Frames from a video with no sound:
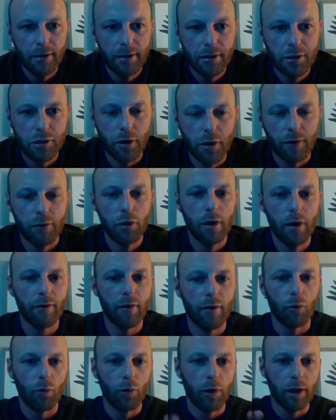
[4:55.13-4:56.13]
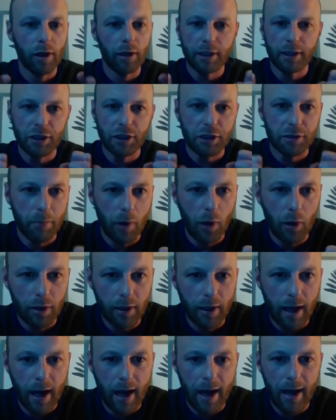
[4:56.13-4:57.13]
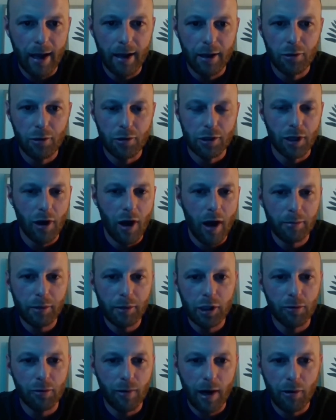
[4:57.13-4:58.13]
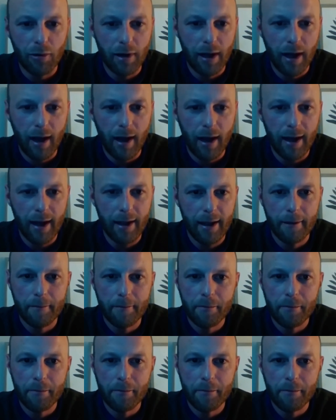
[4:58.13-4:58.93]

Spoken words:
So if you have a really smart guy who's an option route guy,